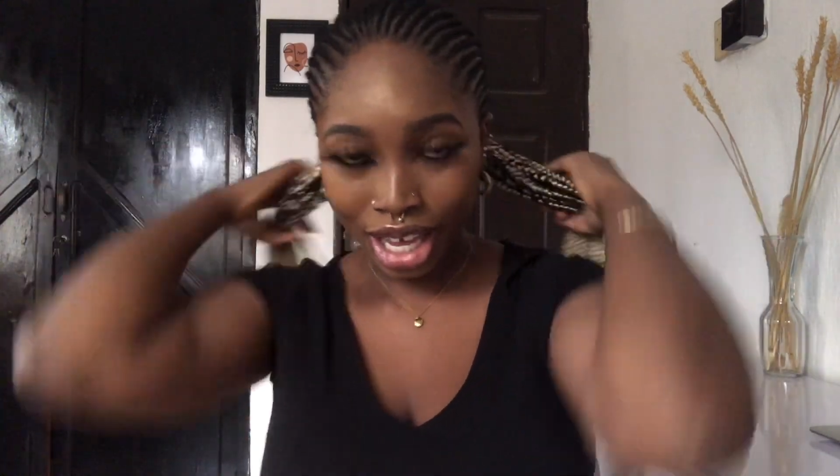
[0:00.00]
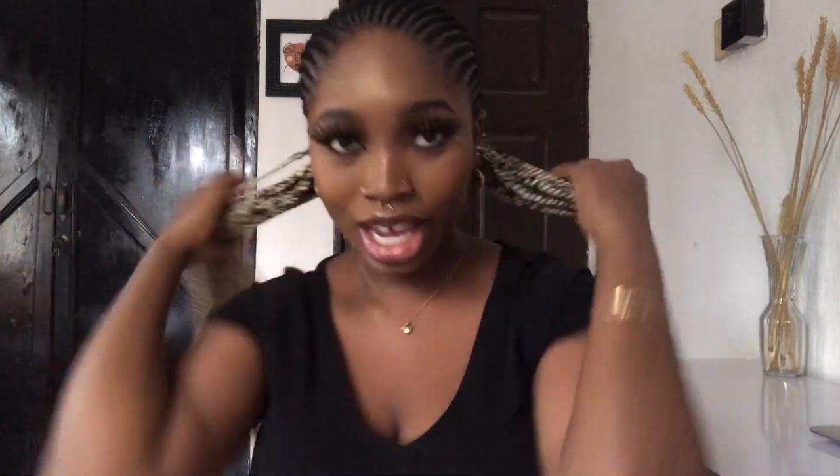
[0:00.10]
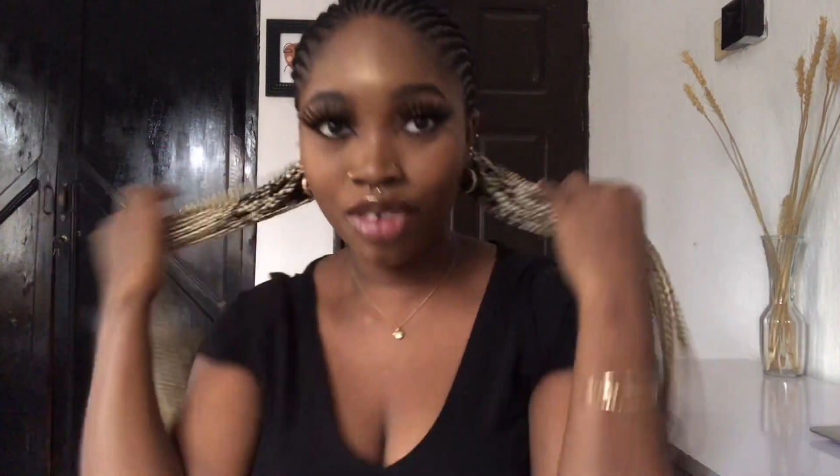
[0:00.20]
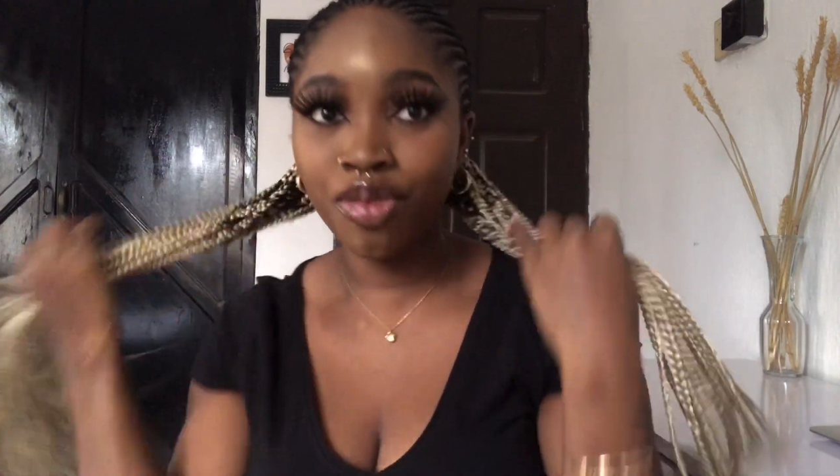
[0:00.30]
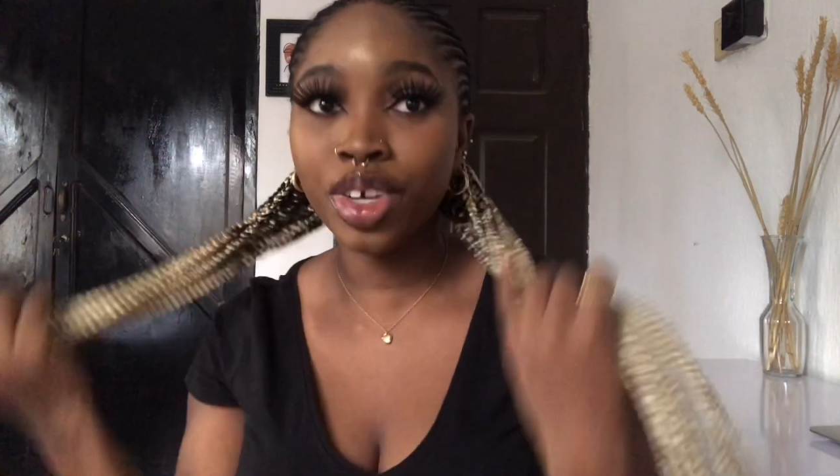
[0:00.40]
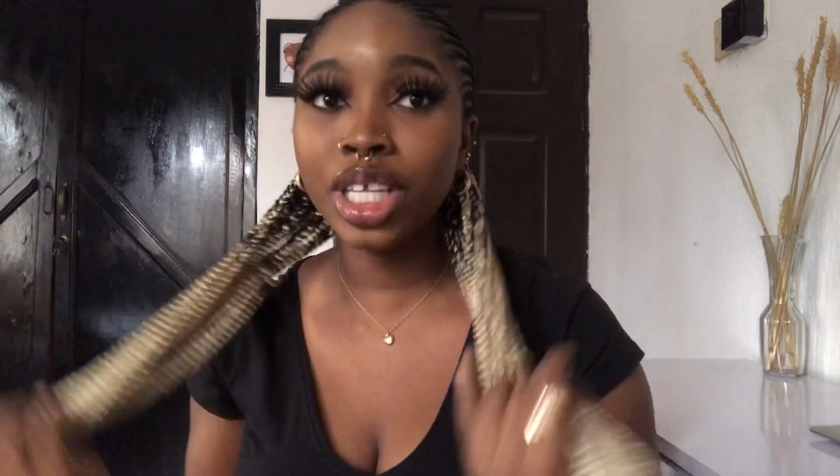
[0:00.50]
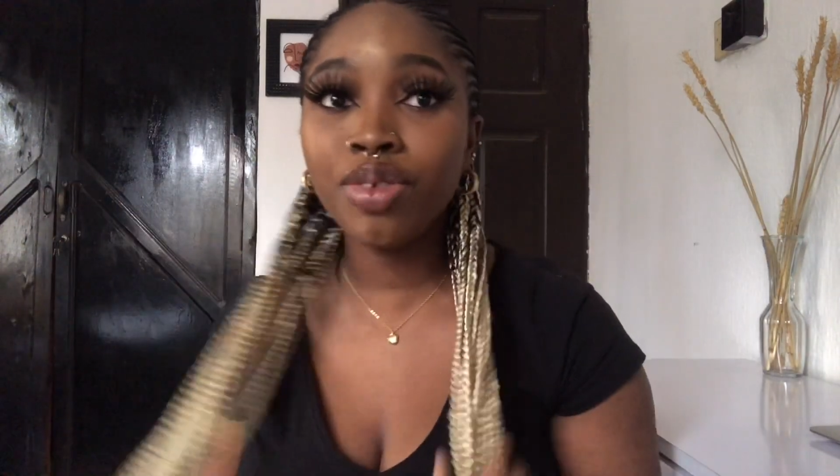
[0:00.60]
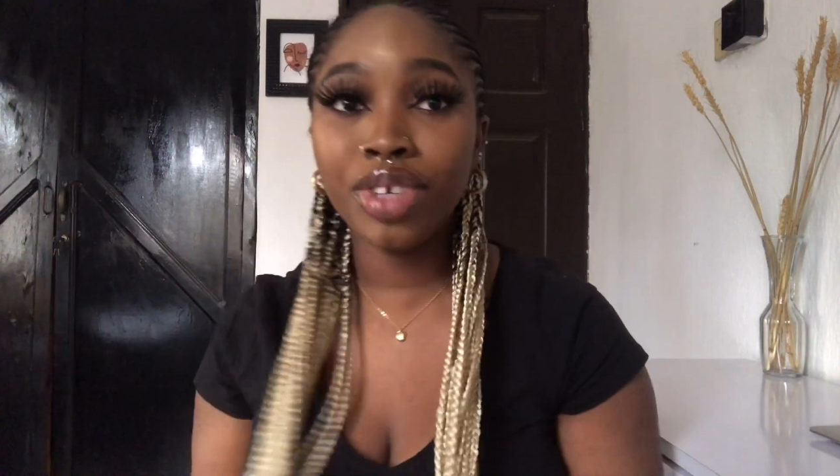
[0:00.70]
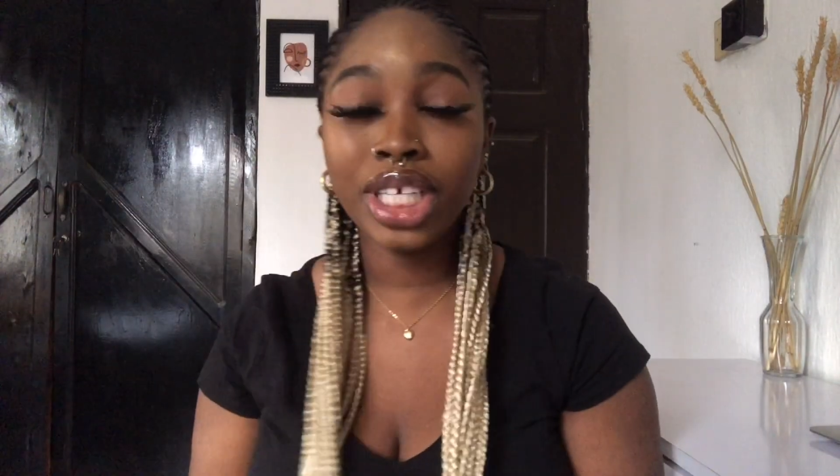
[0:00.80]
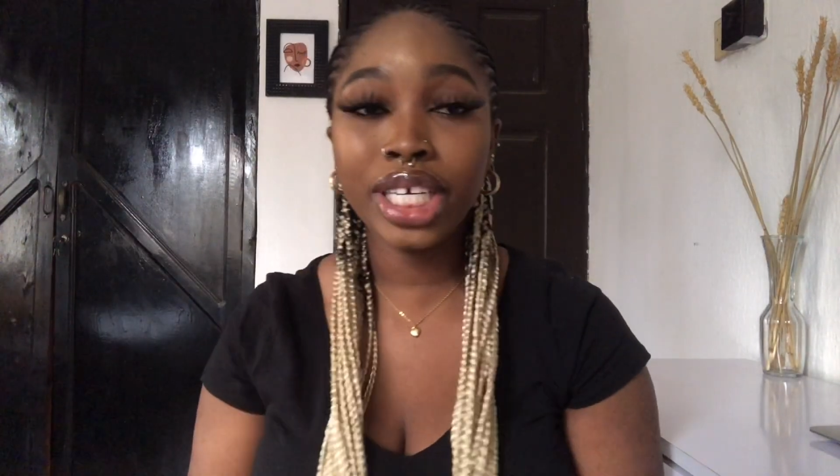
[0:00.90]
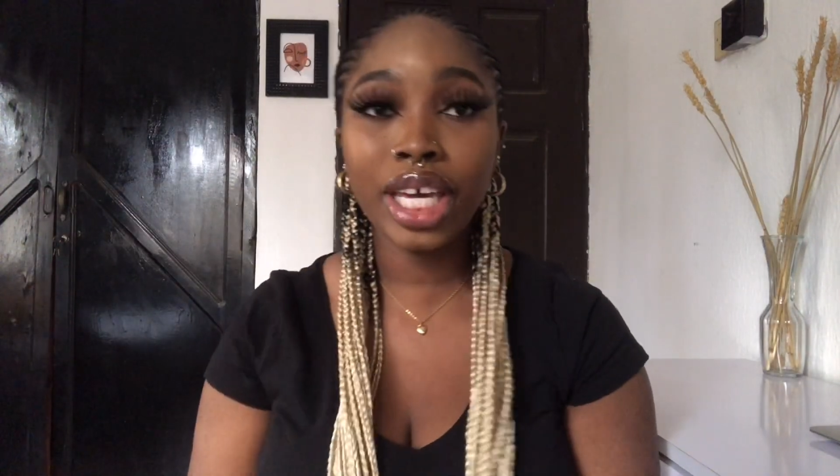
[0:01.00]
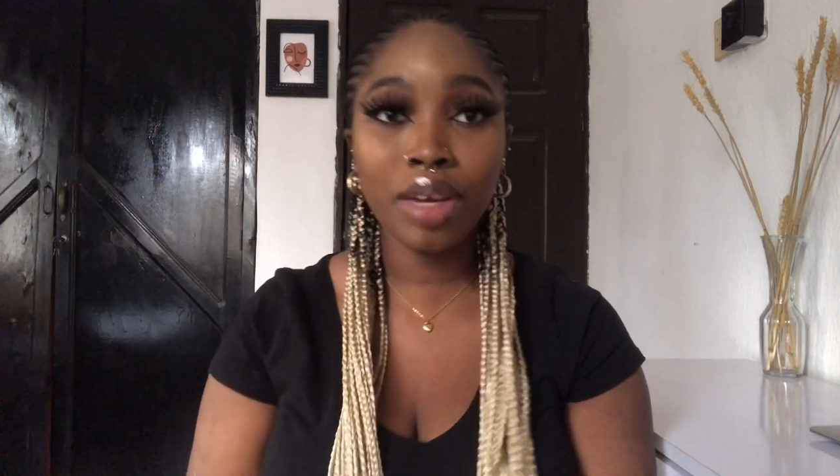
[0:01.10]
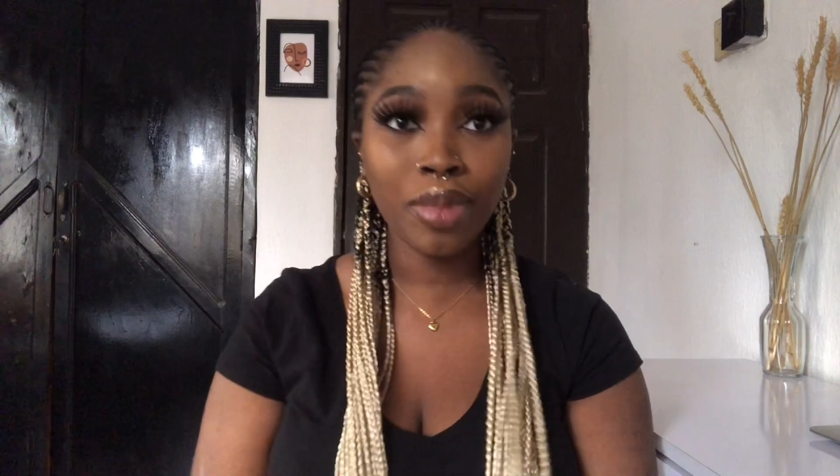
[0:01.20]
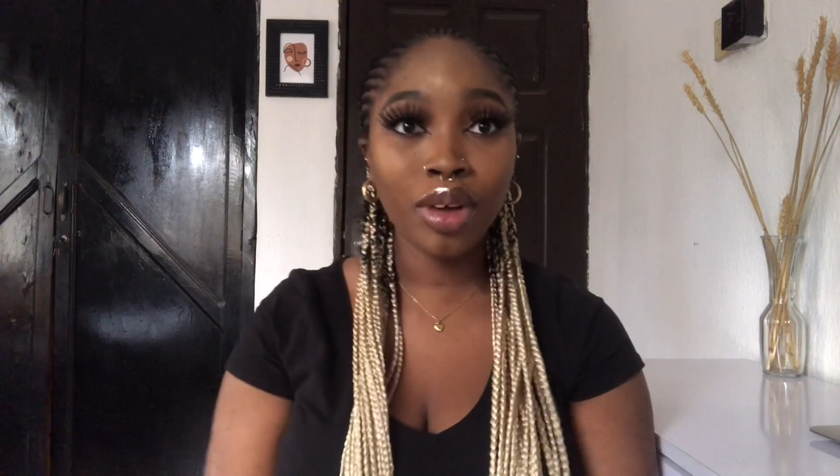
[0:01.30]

It really came out